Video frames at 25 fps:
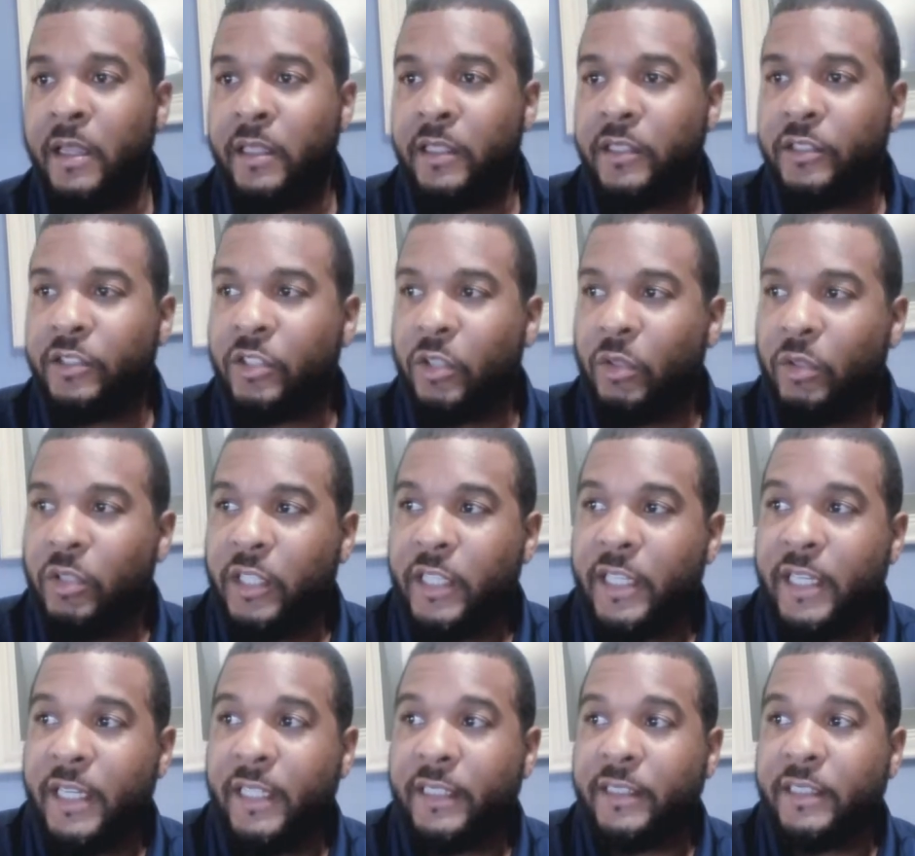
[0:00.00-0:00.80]
So
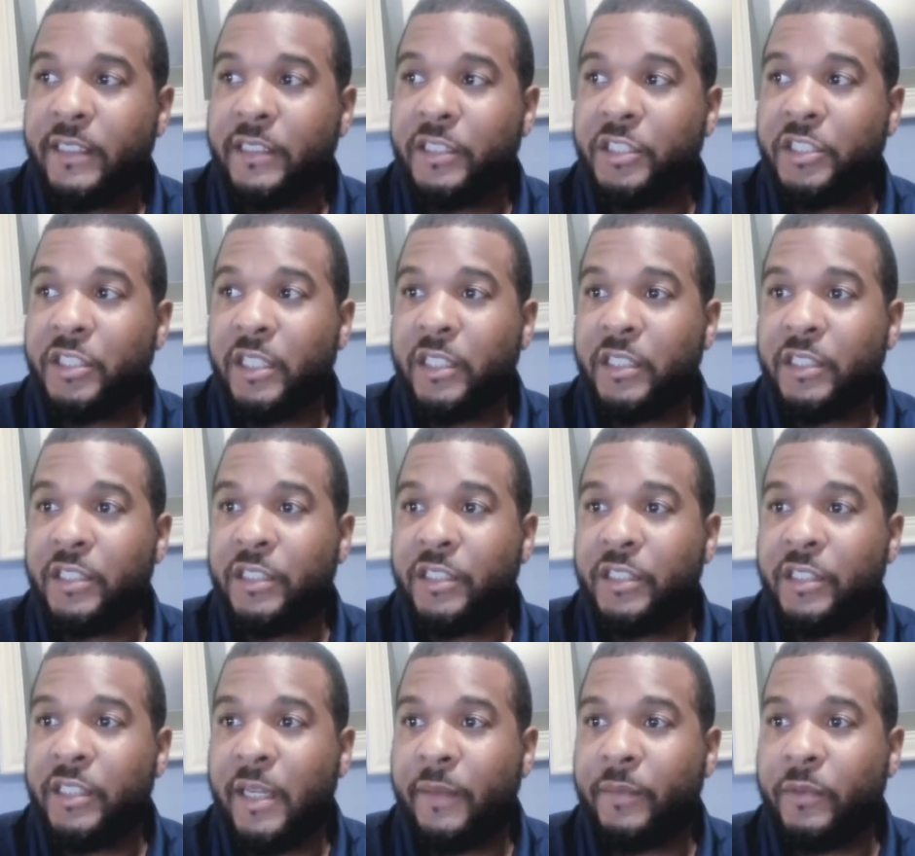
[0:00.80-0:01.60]
looking at this,
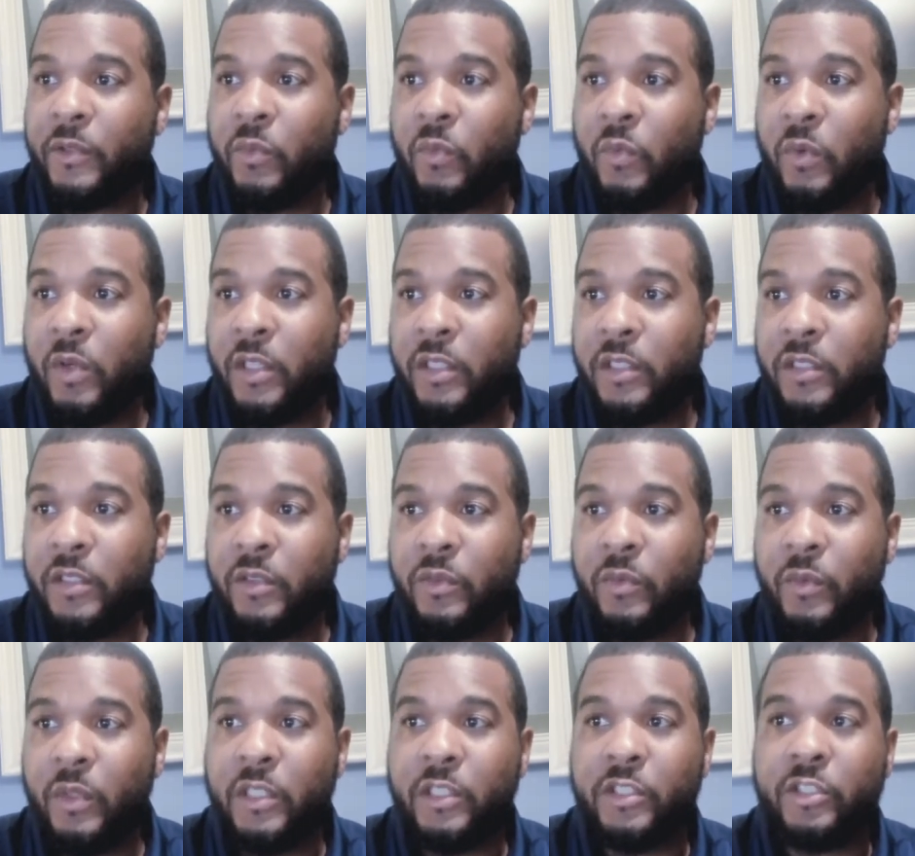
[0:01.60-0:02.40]
Genesis chapter 1,
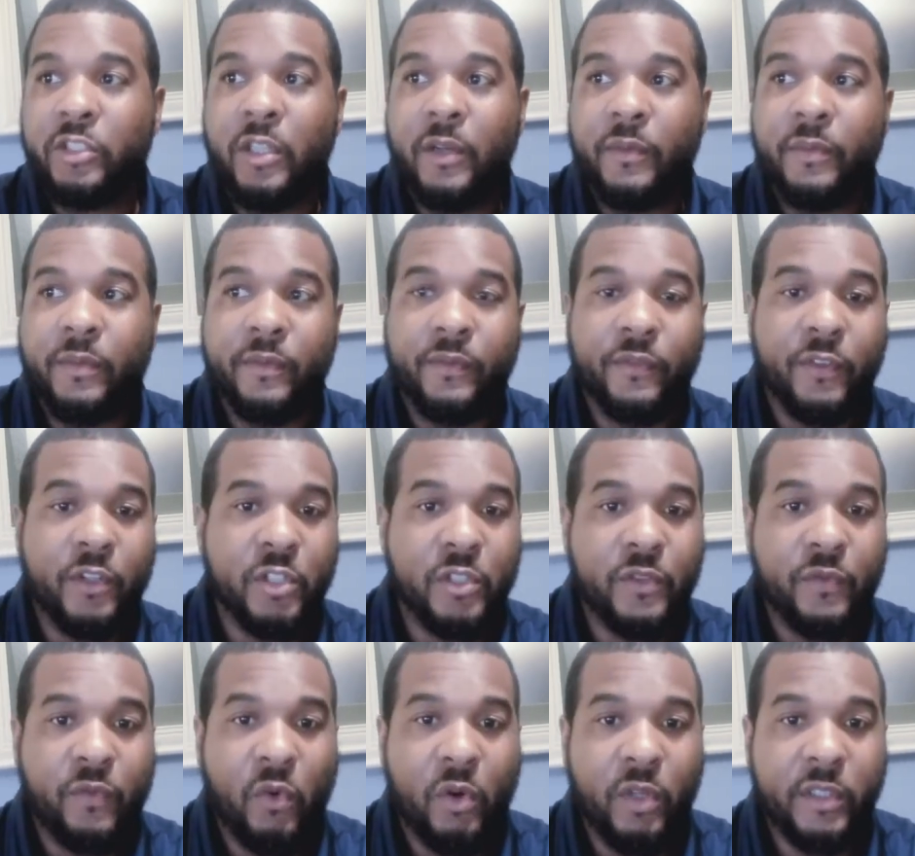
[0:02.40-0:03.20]
we're going to start from
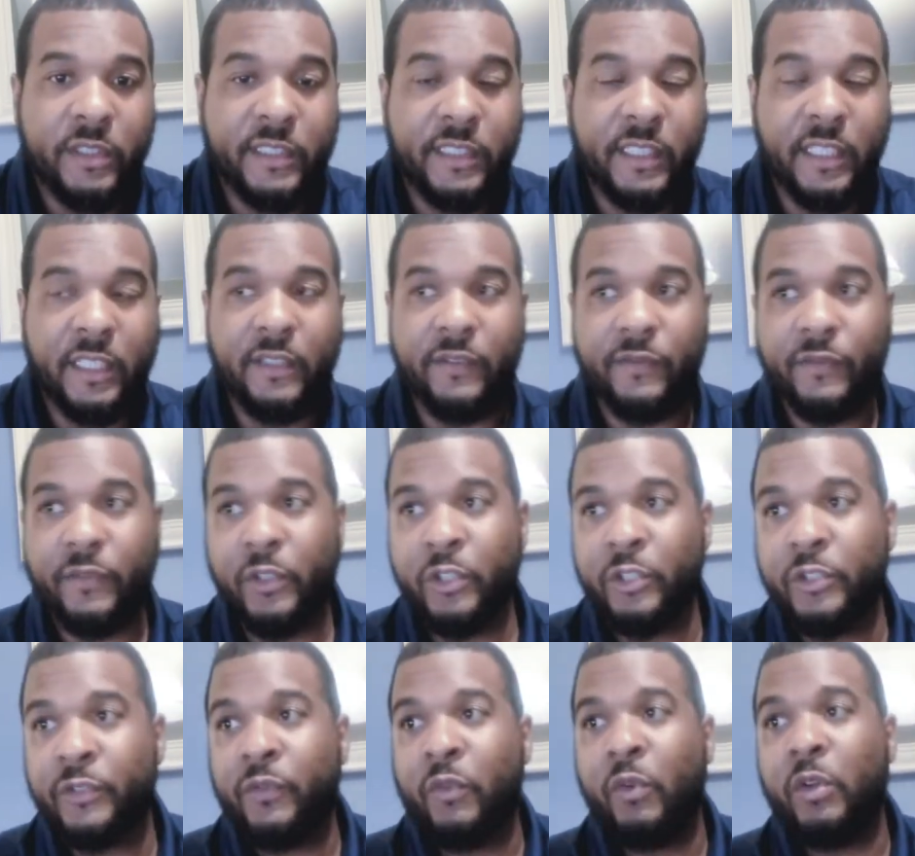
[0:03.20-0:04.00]
verse 14.
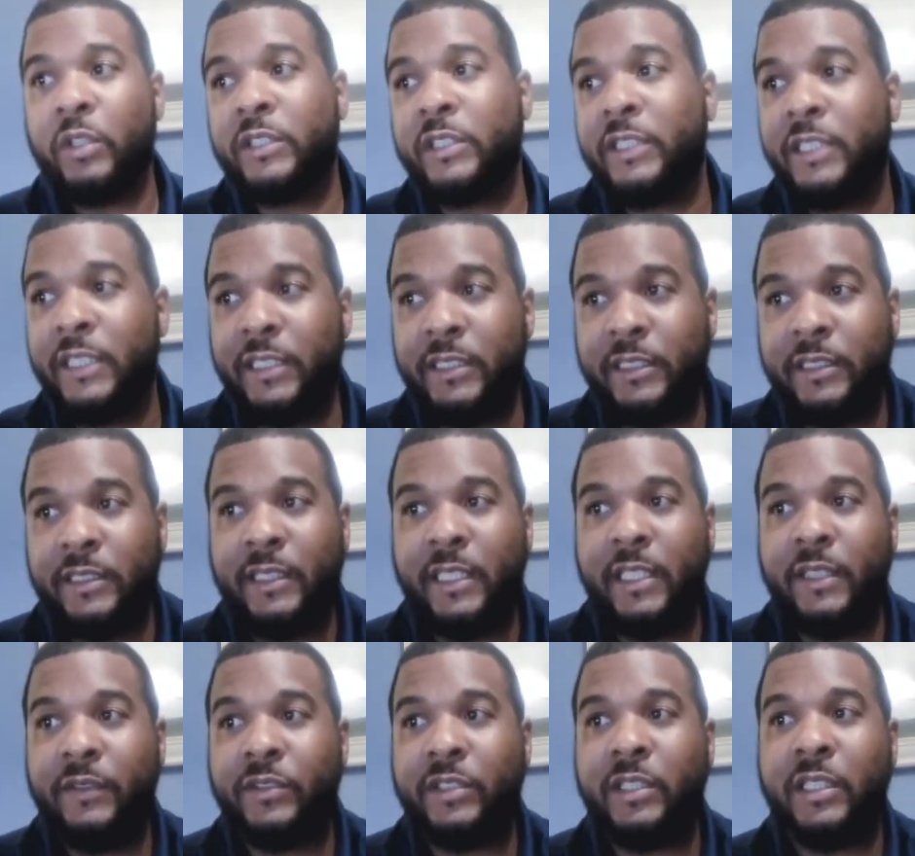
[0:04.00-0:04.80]
Verse 14
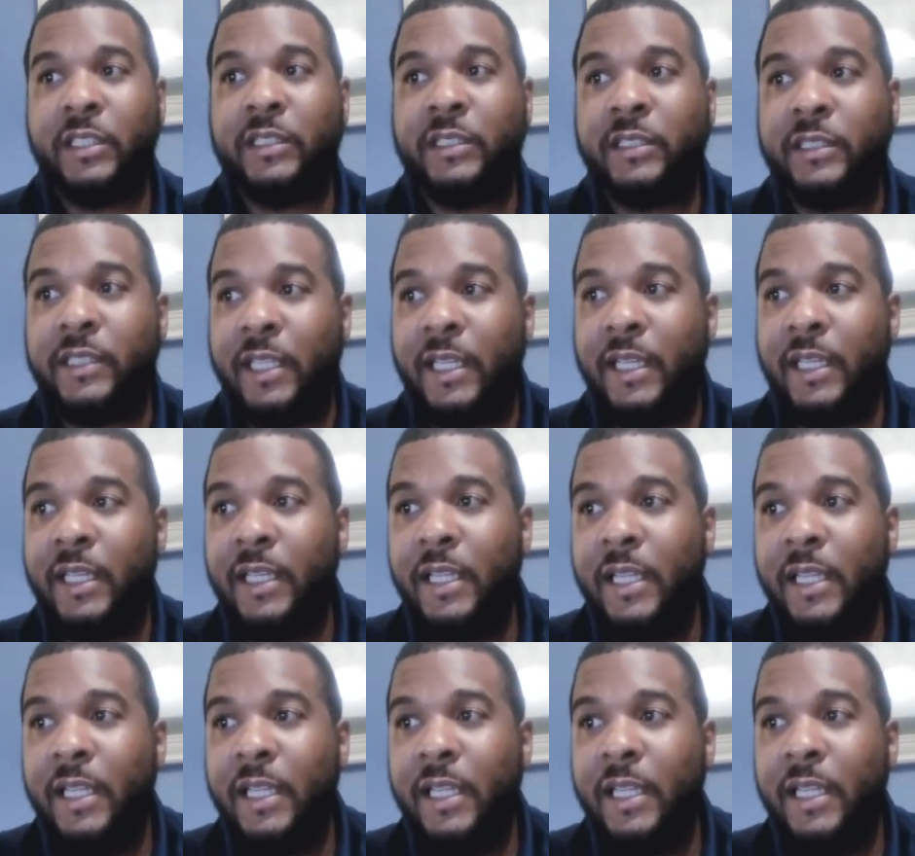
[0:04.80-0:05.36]
gives us the